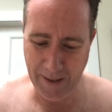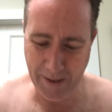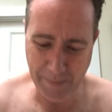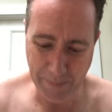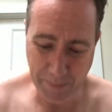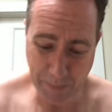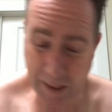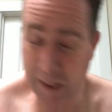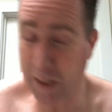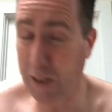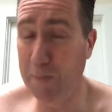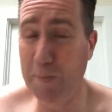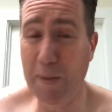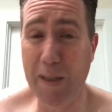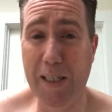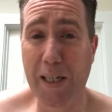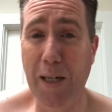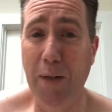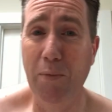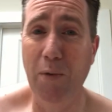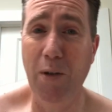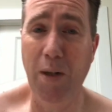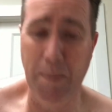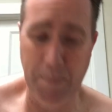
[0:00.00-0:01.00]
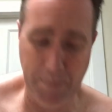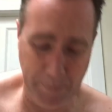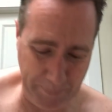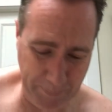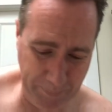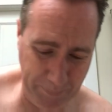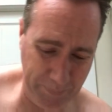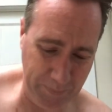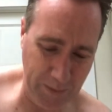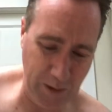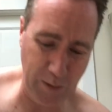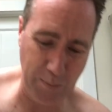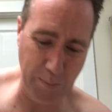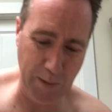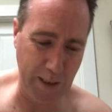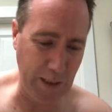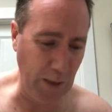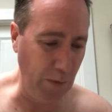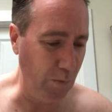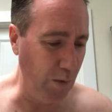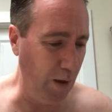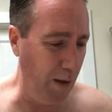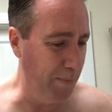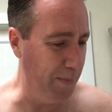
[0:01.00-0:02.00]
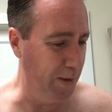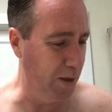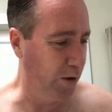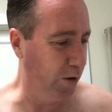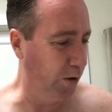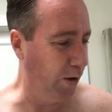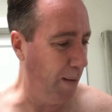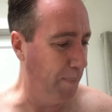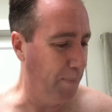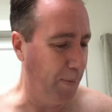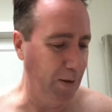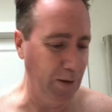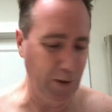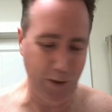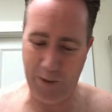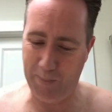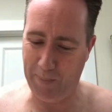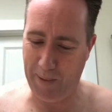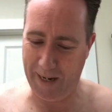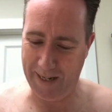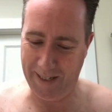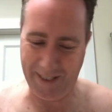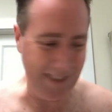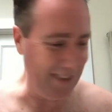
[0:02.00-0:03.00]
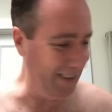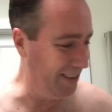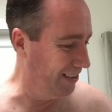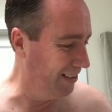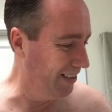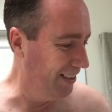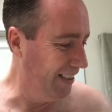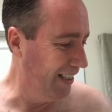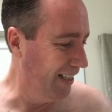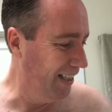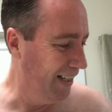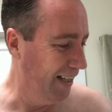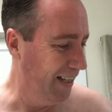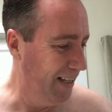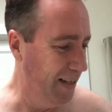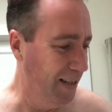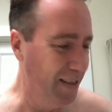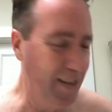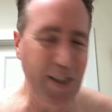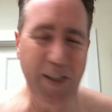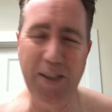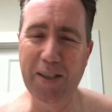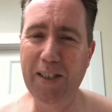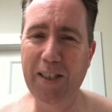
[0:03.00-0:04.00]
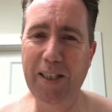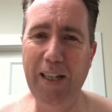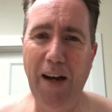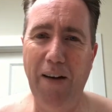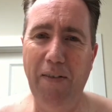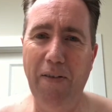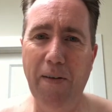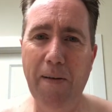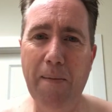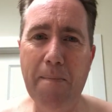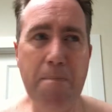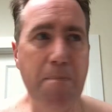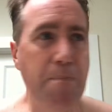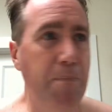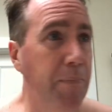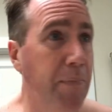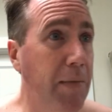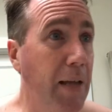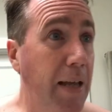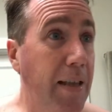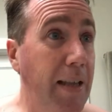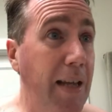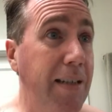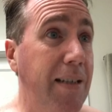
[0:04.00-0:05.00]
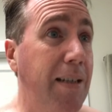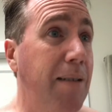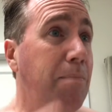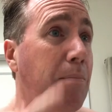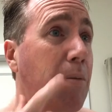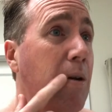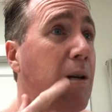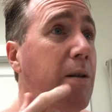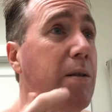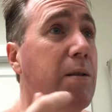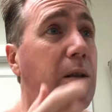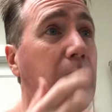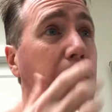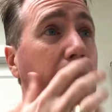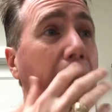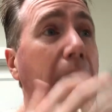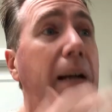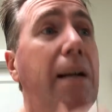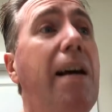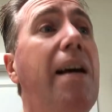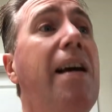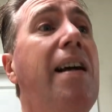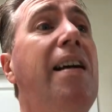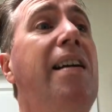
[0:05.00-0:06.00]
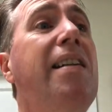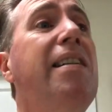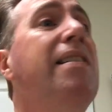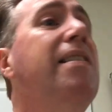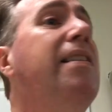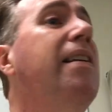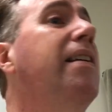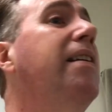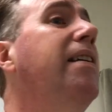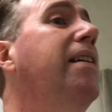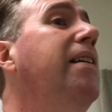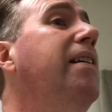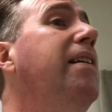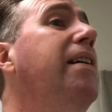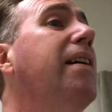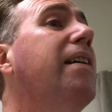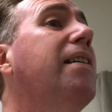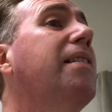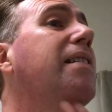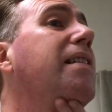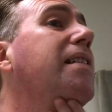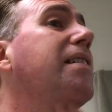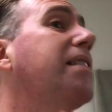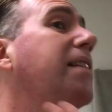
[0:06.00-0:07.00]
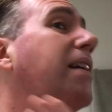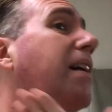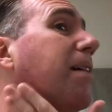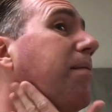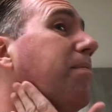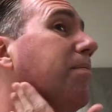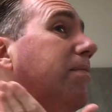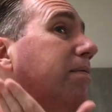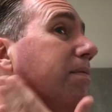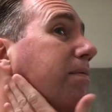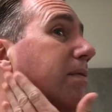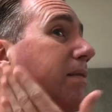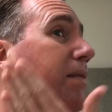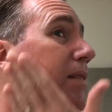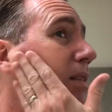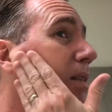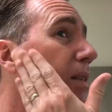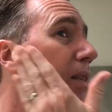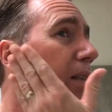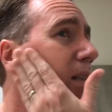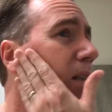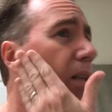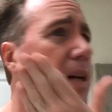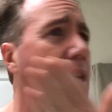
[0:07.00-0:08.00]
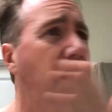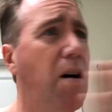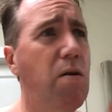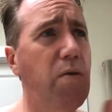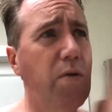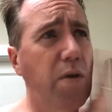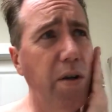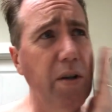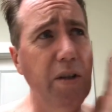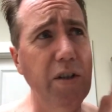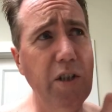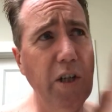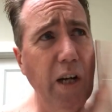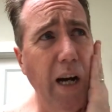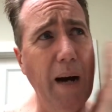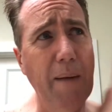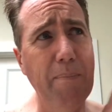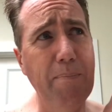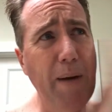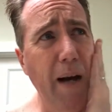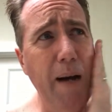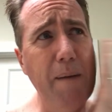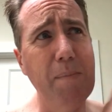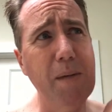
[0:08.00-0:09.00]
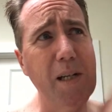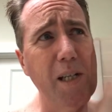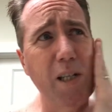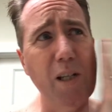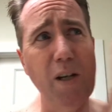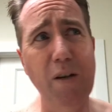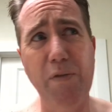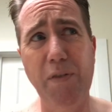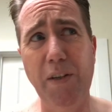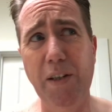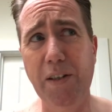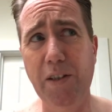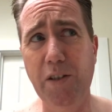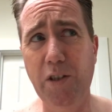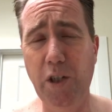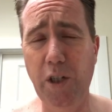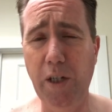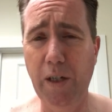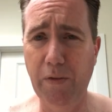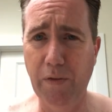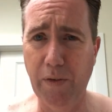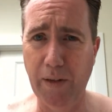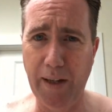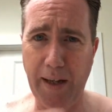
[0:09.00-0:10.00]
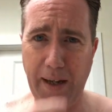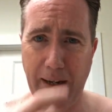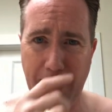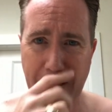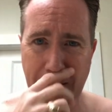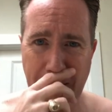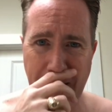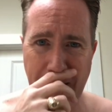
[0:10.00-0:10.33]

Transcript: Because it smells like rum. It smells like rum and tropical spices. It's good stuff. And that didn't burn too bad, and I didn't get any nicks this time. Oh, good job. Pat myself on the cheek for that.